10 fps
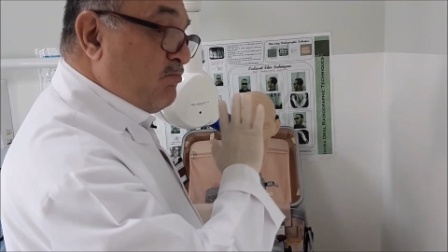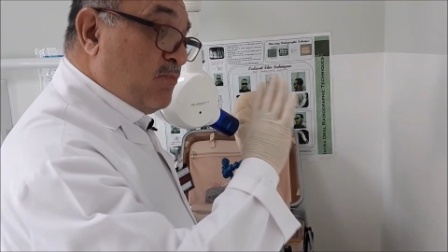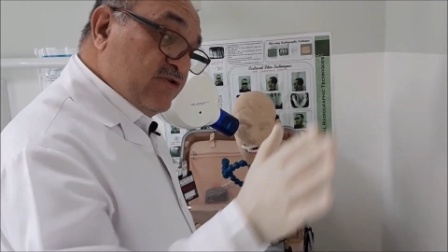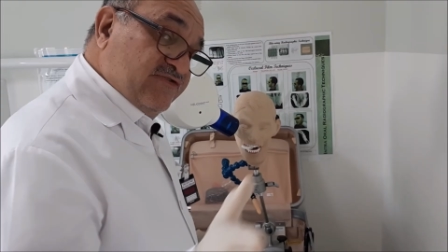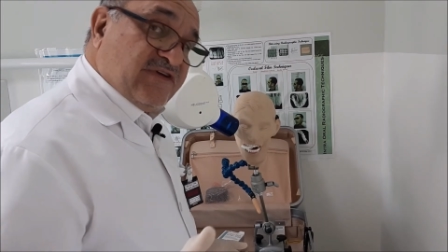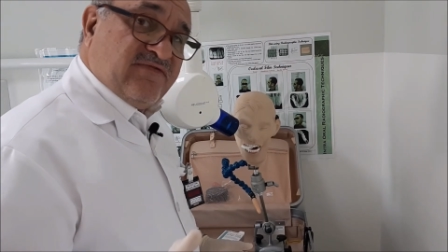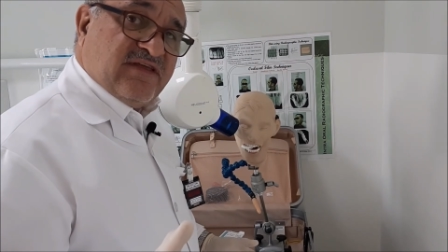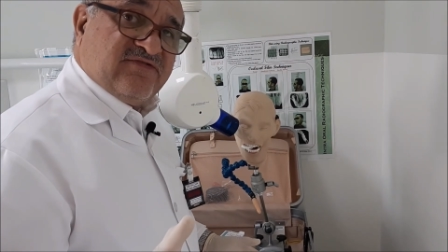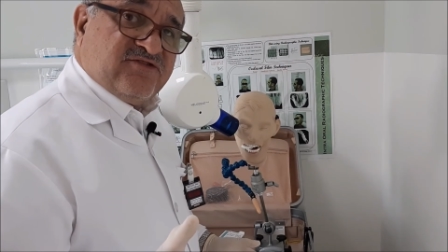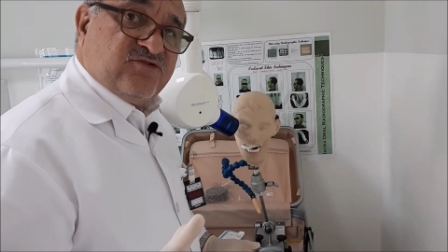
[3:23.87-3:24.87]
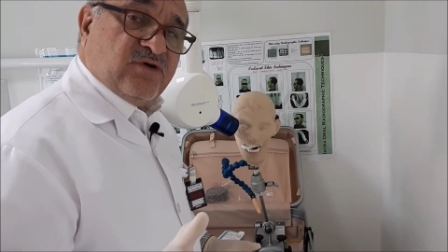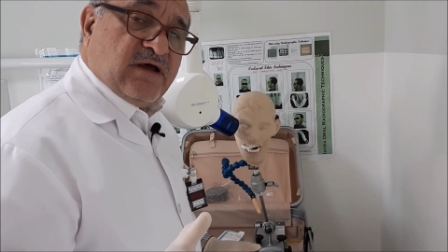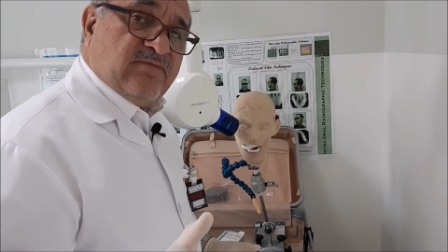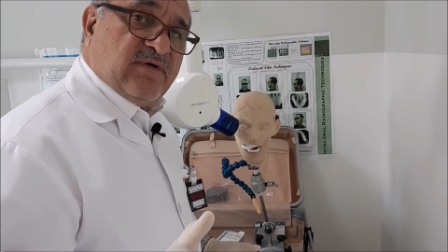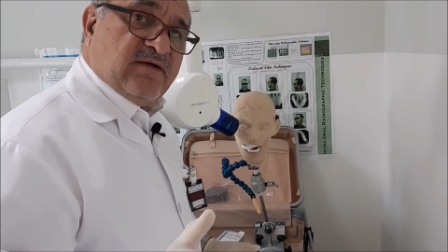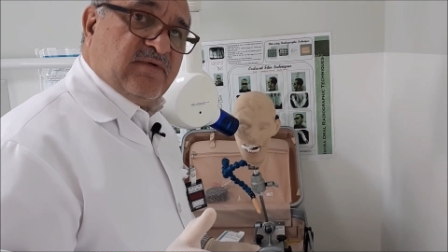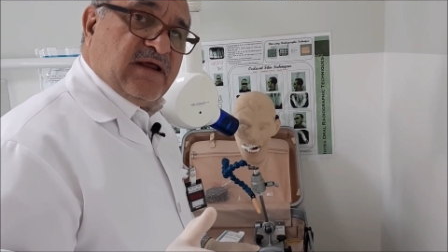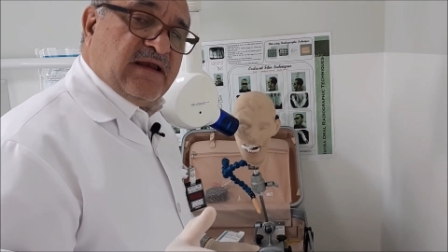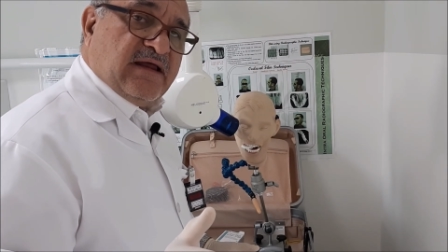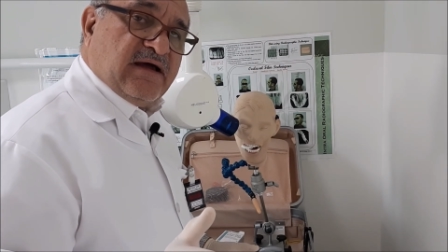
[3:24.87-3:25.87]
most of the uh,
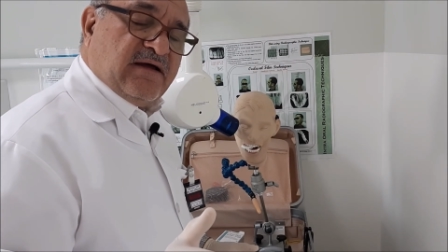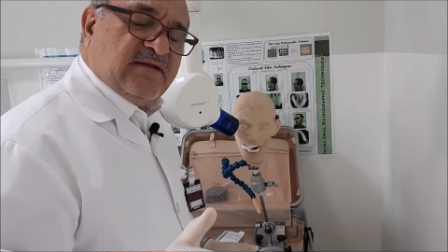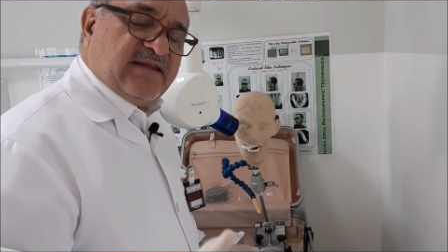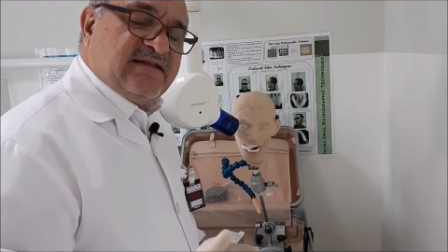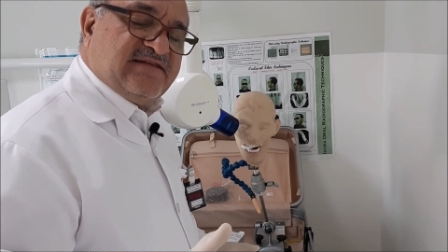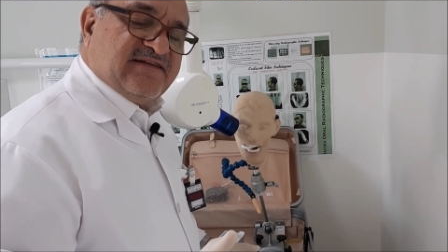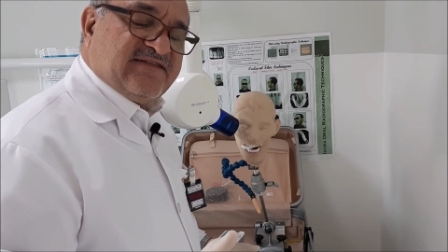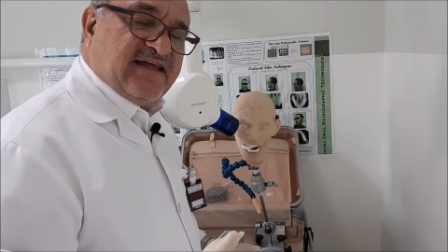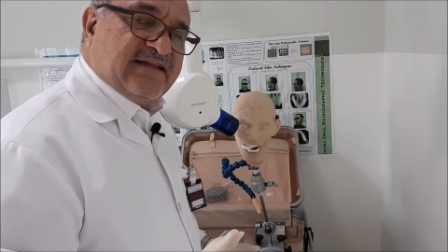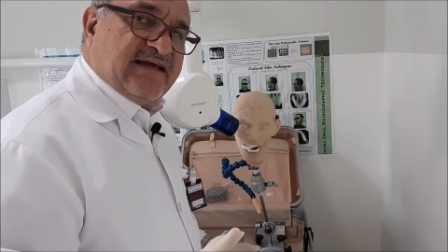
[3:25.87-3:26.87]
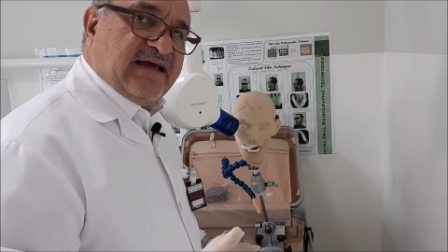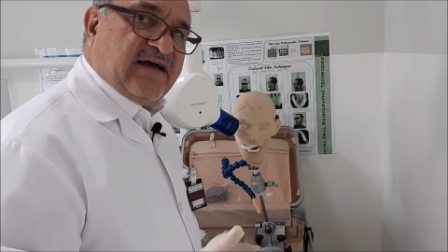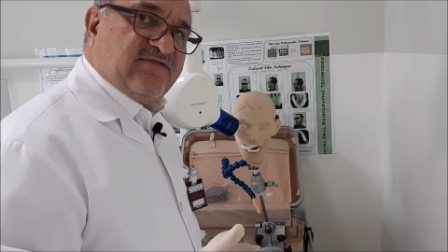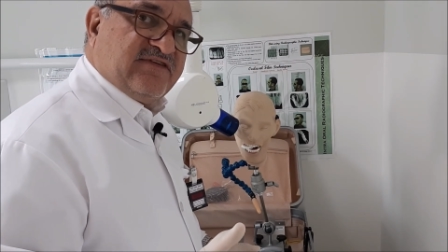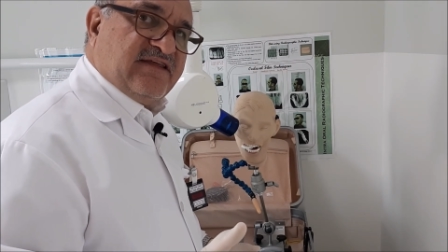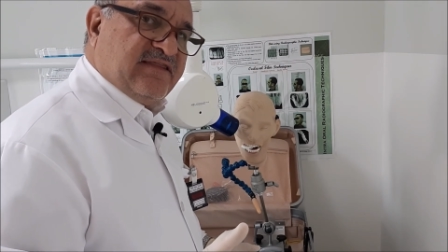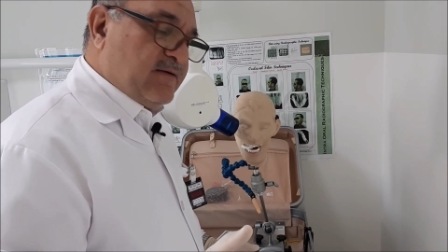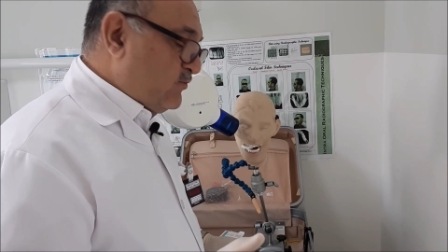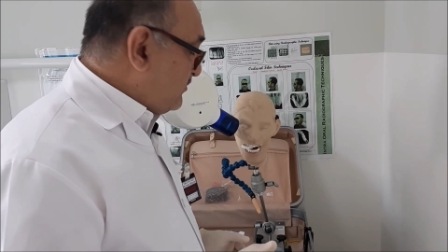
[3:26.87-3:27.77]
uh, uh, dentists that I have seen them